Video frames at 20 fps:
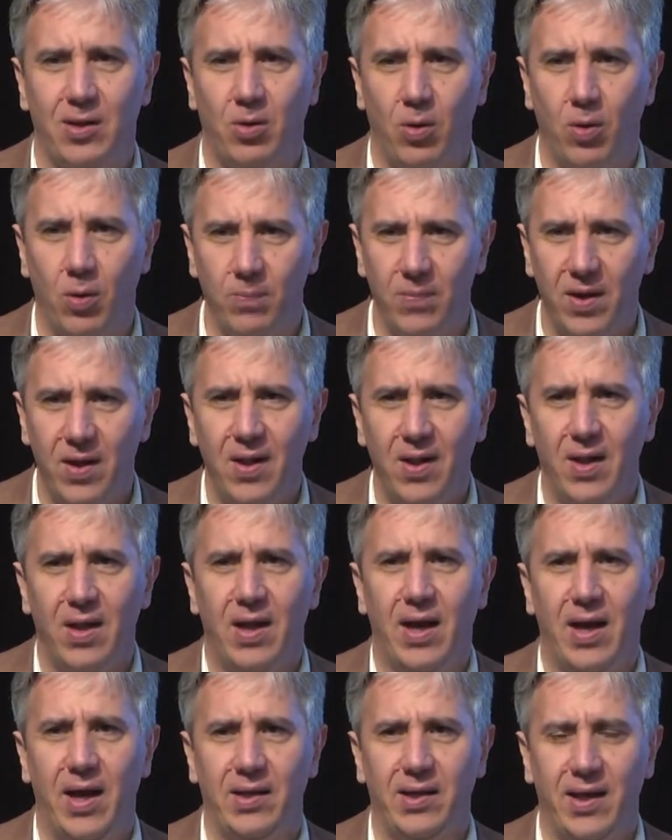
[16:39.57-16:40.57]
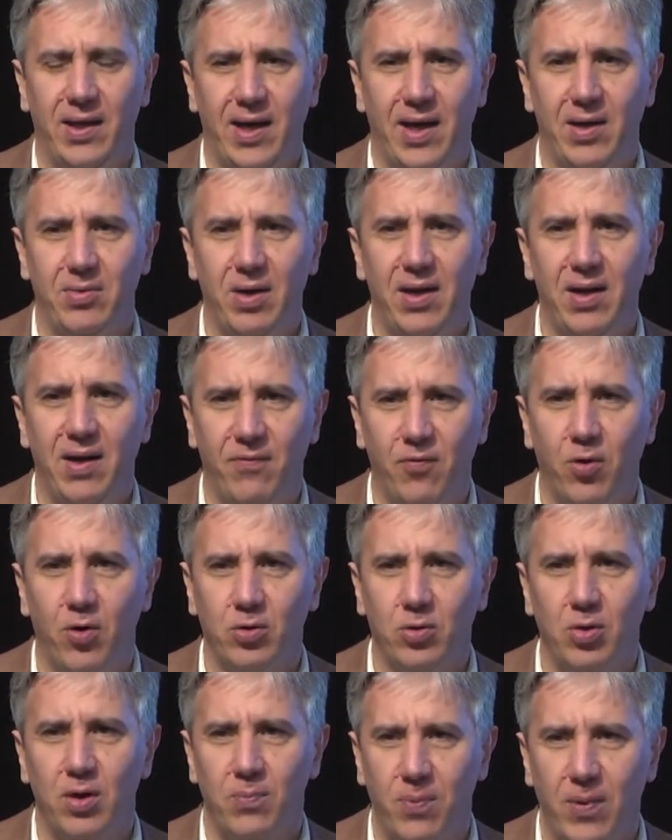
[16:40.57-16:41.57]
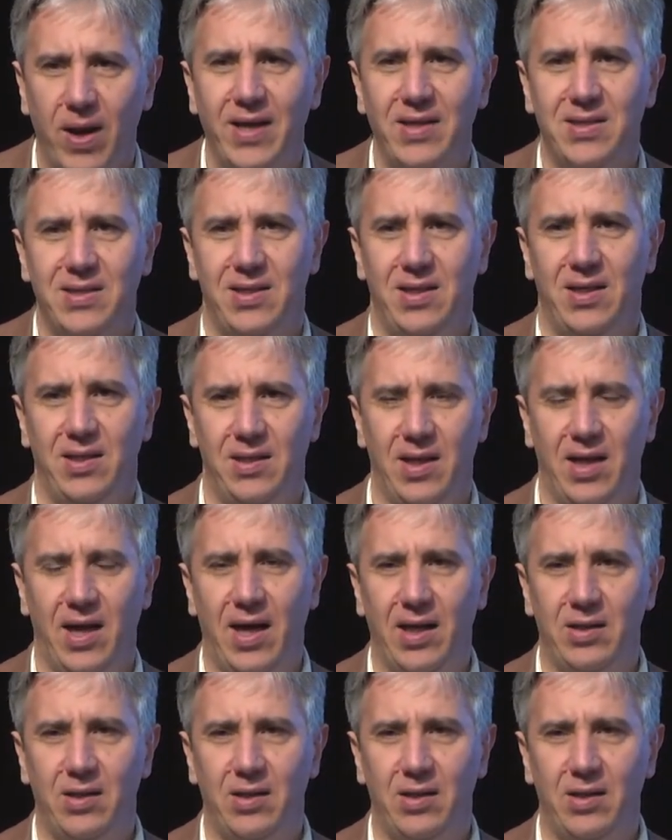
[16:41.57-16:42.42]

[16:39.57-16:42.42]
at home, they can't really afford to replace it.